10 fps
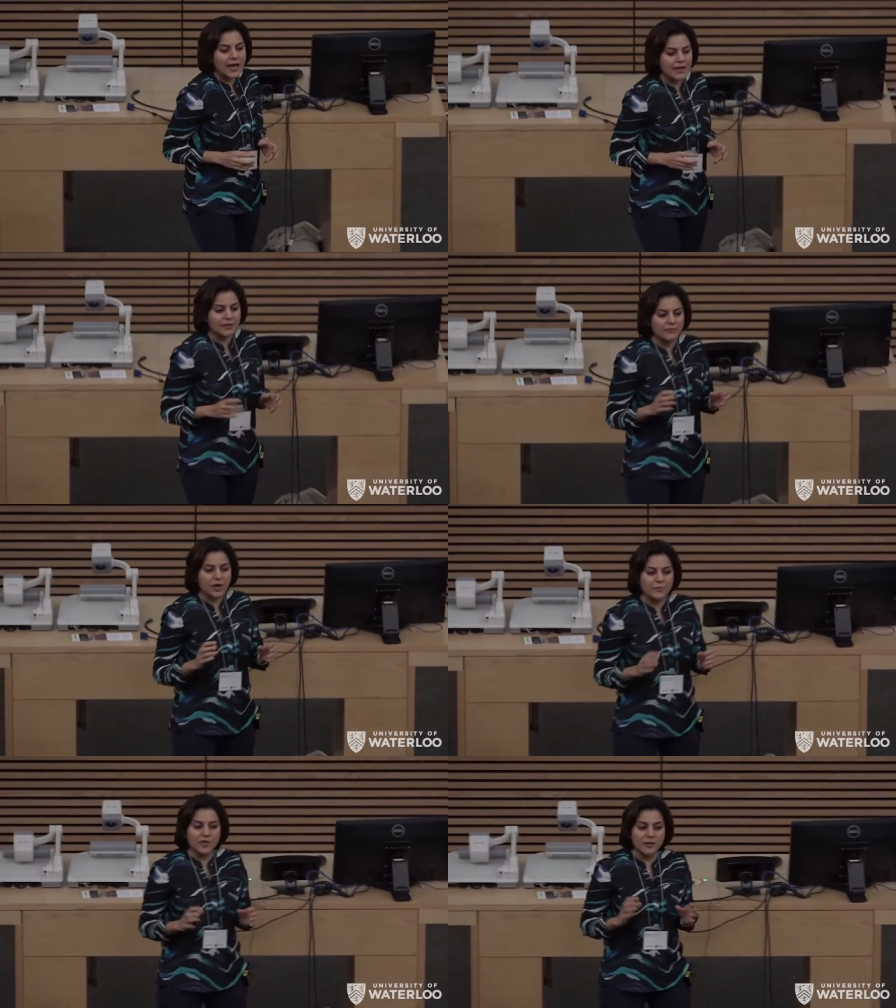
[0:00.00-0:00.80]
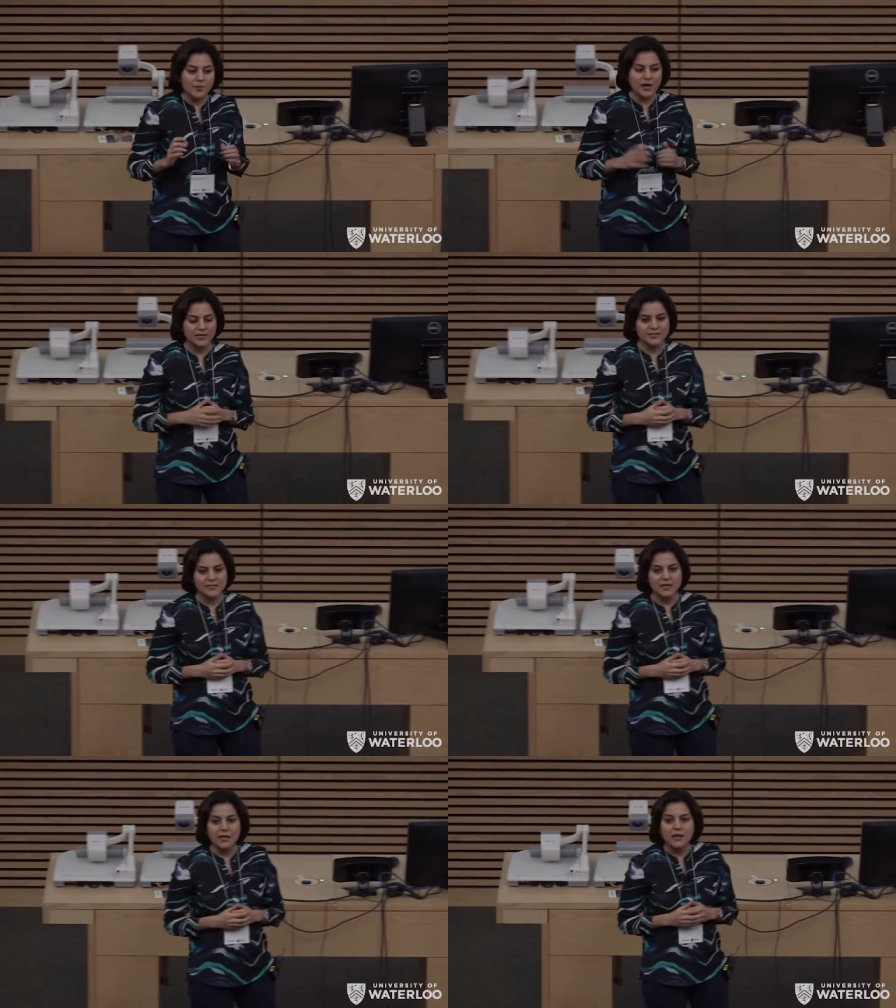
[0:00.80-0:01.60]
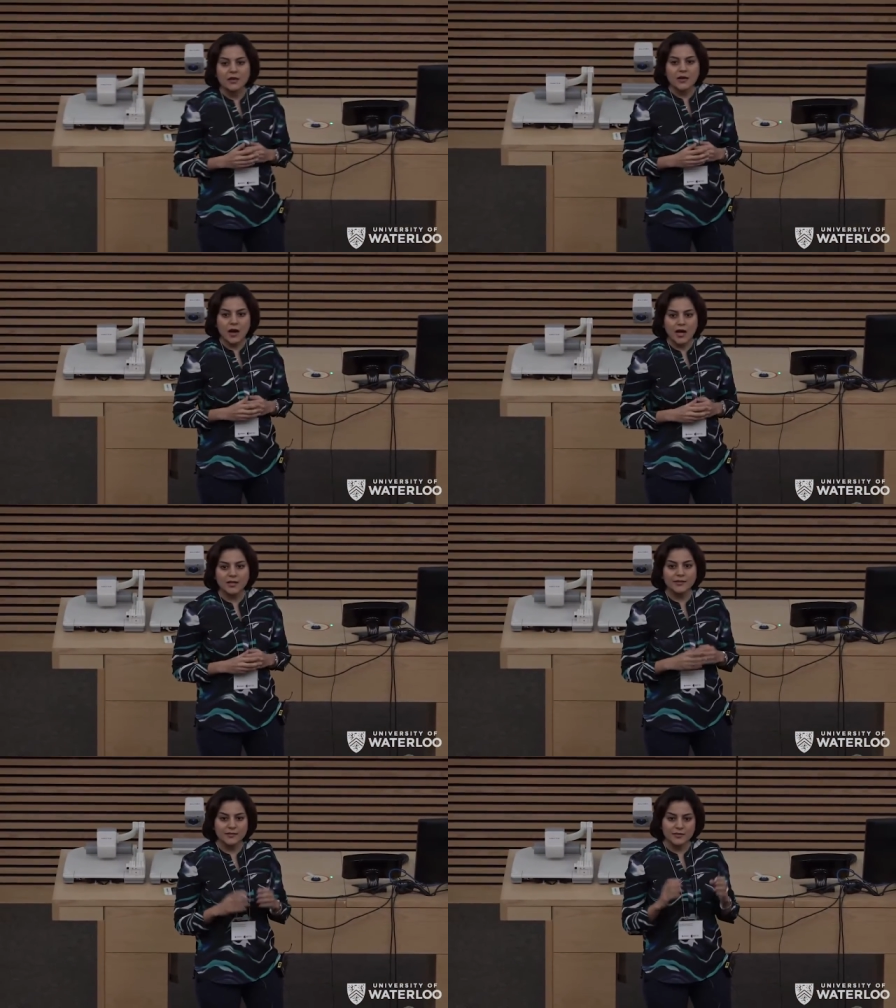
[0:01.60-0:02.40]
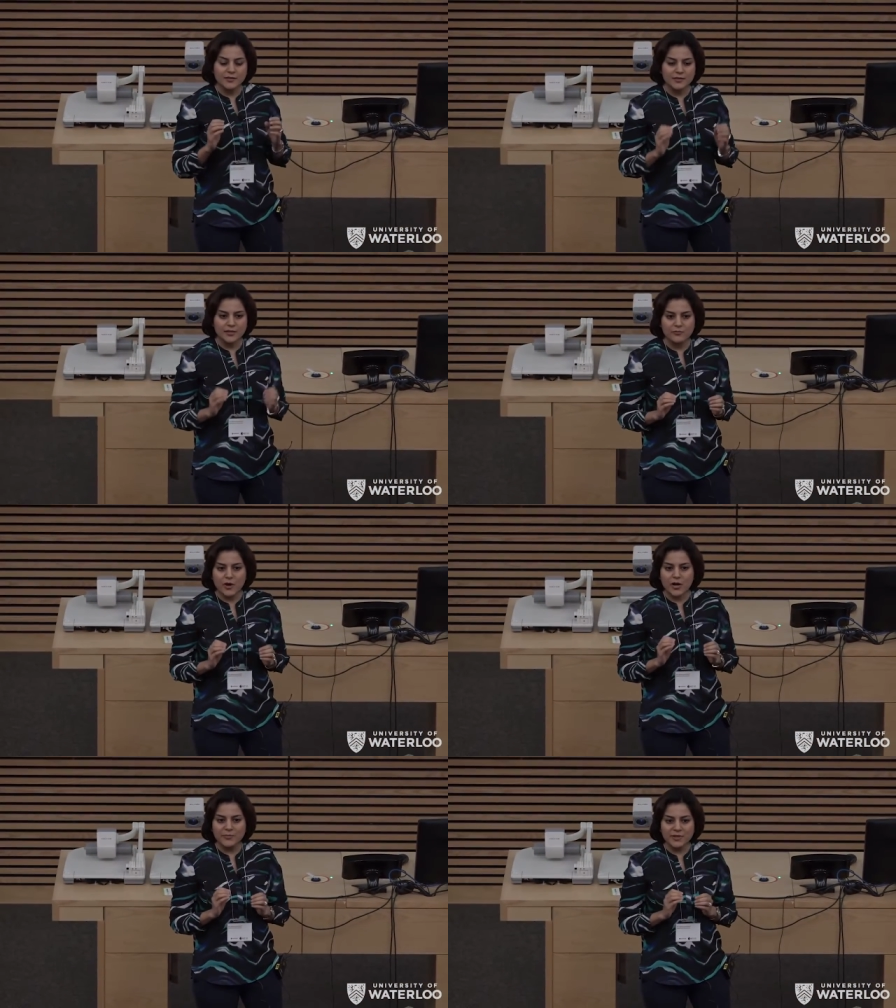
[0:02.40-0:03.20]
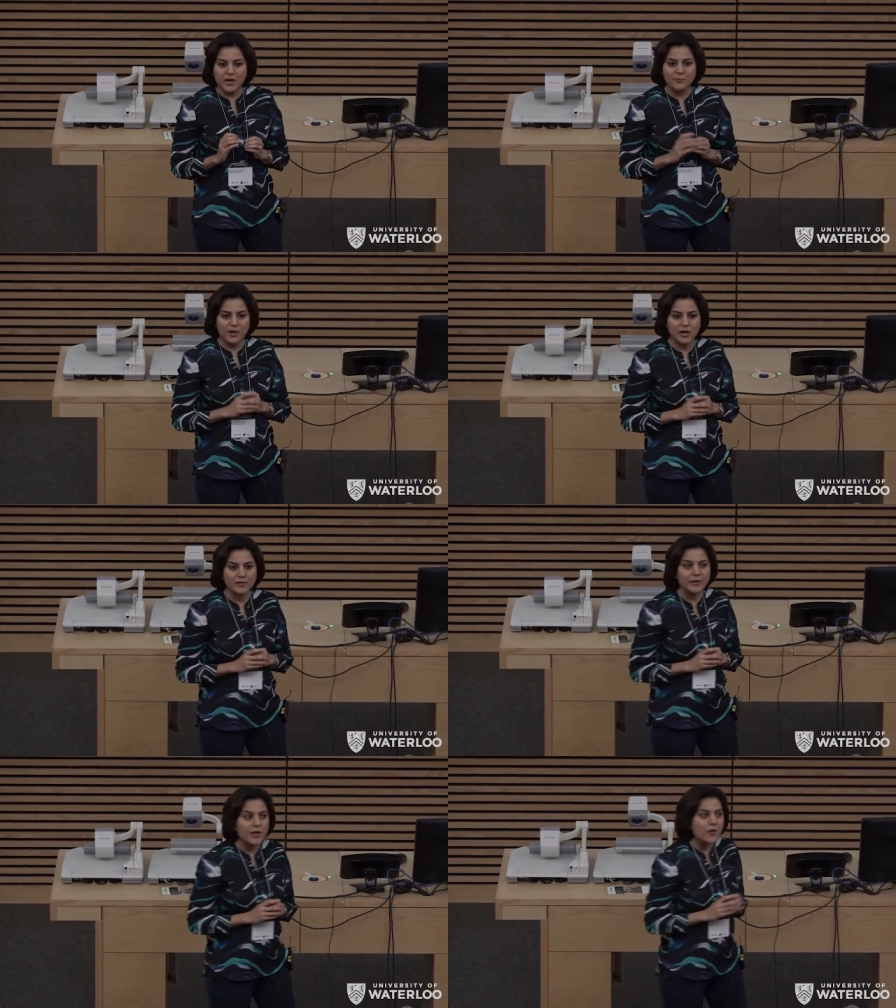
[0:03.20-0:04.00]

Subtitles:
an environmental policy called the environmental bond,